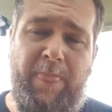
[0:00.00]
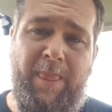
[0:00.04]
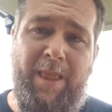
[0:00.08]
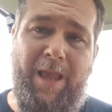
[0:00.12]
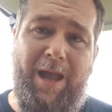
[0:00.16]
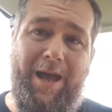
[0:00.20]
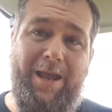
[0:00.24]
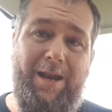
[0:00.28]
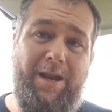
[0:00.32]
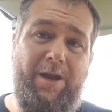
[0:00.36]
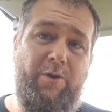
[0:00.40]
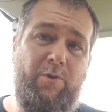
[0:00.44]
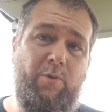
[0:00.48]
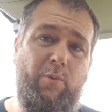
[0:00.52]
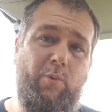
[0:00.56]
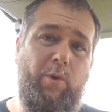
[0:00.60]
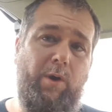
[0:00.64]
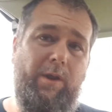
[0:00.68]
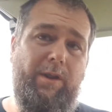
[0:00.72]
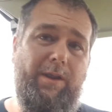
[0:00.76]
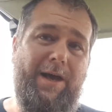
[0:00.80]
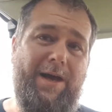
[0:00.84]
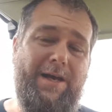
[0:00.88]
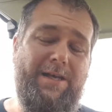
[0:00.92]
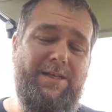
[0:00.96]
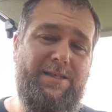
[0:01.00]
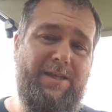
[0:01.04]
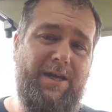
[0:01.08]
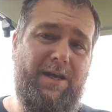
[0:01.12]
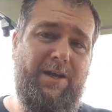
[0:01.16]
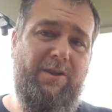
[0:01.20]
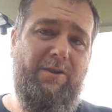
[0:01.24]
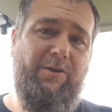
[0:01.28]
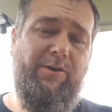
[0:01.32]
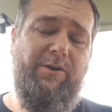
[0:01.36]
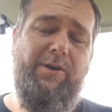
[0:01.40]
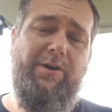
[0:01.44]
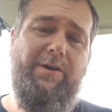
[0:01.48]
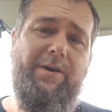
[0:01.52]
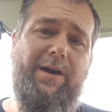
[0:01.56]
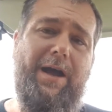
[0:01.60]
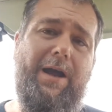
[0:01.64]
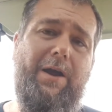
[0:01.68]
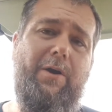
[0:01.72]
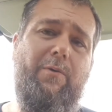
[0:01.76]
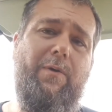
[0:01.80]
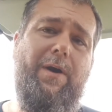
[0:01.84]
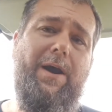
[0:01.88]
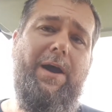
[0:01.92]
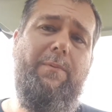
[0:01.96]
I didn't realize the clear I
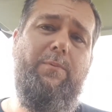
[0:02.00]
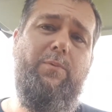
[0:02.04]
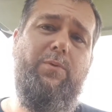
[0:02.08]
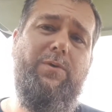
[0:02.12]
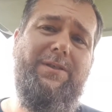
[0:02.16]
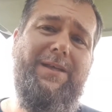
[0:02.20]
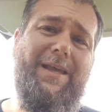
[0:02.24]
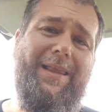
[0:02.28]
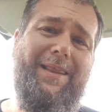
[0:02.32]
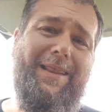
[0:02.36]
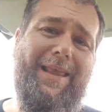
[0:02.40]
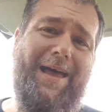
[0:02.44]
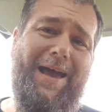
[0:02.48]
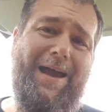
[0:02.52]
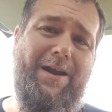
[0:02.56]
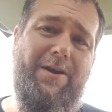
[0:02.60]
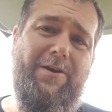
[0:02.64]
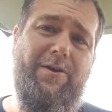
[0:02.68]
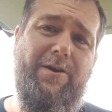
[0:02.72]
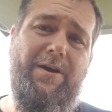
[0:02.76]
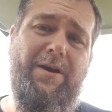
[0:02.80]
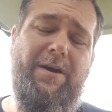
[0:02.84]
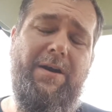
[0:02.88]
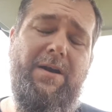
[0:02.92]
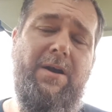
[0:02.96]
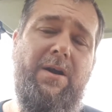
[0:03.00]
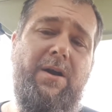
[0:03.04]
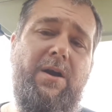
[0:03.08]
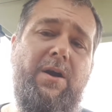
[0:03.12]
grabbed was a lacquer.